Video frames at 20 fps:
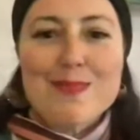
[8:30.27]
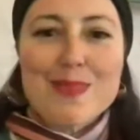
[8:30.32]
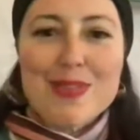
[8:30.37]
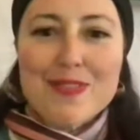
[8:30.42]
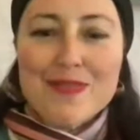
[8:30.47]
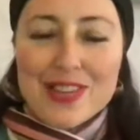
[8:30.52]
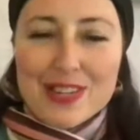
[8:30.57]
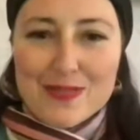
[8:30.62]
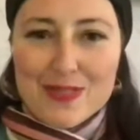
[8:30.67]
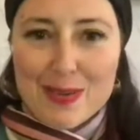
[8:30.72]

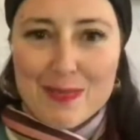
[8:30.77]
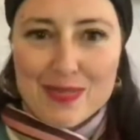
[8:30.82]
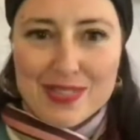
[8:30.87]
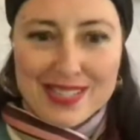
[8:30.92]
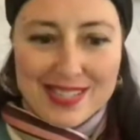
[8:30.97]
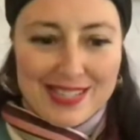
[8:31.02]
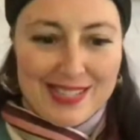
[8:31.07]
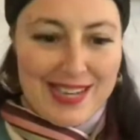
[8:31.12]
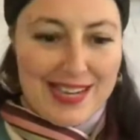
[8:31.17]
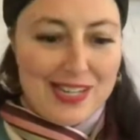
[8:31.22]
perfect
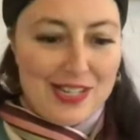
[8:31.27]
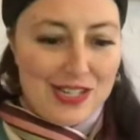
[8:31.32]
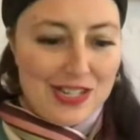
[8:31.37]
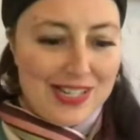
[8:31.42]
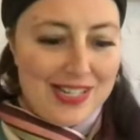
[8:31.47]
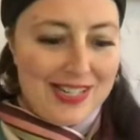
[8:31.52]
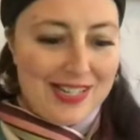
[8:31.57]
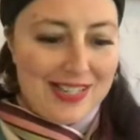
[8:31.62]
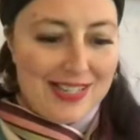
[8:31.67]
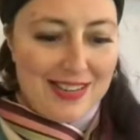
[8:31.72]

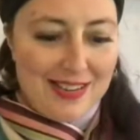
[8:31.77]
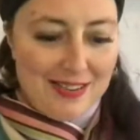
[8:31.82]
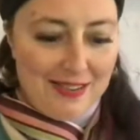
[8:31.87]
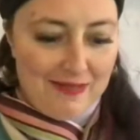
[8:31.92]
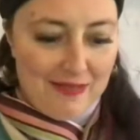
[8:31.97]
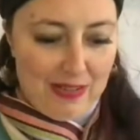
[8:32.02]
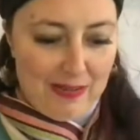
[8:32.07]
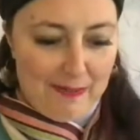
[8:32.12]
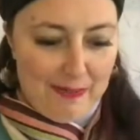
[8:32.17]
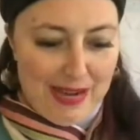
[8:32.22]
representation
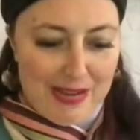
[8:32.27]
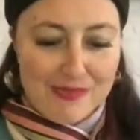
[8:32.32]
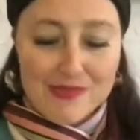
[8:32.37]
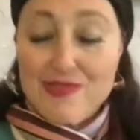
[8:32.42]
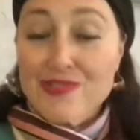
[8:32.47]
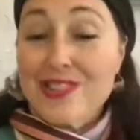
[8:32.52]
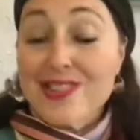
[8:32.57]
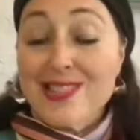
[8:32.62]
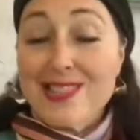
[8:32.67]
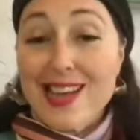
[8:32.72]
of
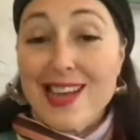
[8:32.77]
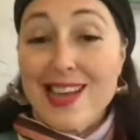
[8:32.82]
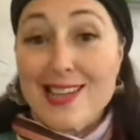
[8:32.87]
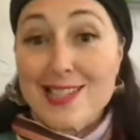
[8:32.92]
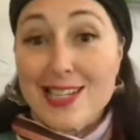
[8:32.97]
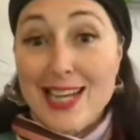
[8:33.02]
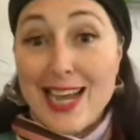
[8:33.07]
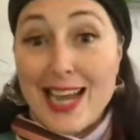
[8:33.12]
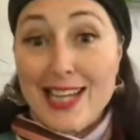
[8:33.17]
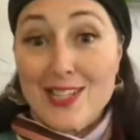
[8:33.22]
boundaries
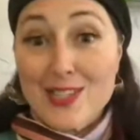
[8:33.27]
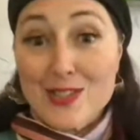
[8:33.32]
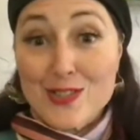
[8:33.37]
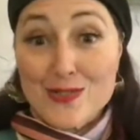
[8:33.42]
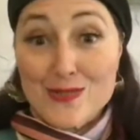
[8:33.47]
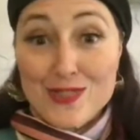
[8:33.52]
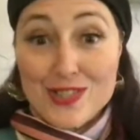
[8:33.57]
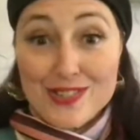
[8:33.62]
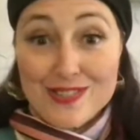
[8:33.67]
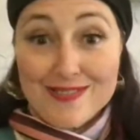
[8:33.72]
as a
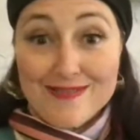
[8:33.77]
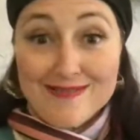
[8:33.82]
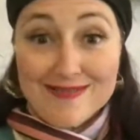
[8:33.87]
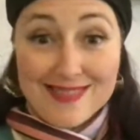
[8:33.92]
catsuit,